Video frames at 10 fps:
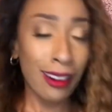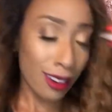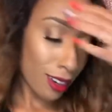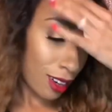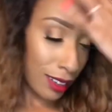
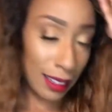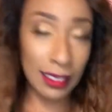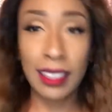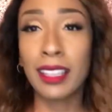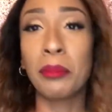girl, go out
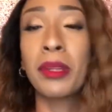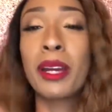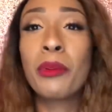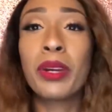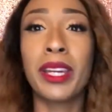there and give me
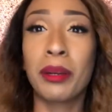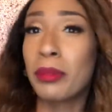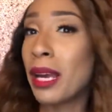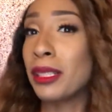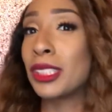that wig,
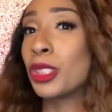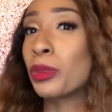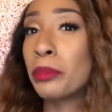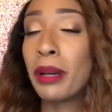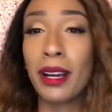that
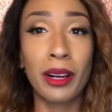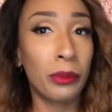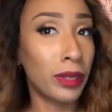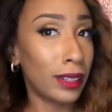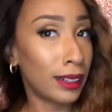Zury
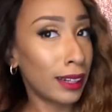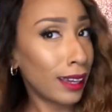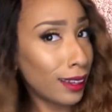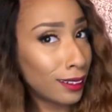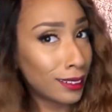Pine wig.
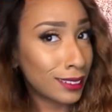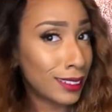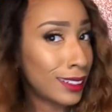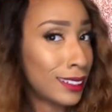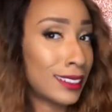Nah,
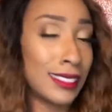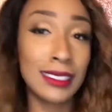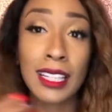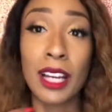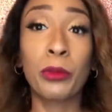this
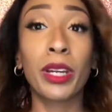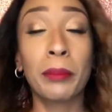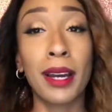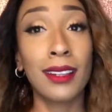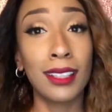is the kind of wig
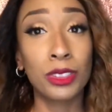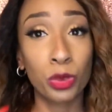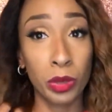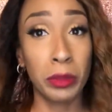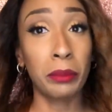my kids
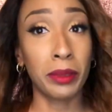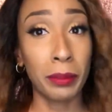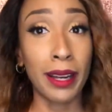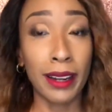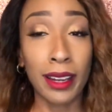will remember
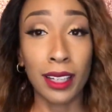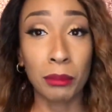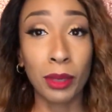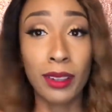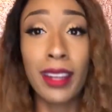by
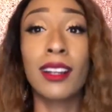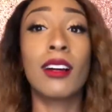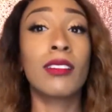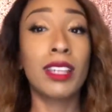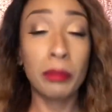name. Okay,
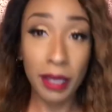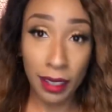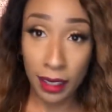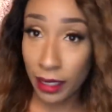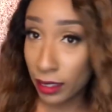go and get
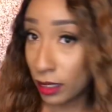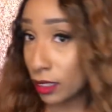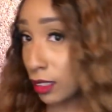Pine.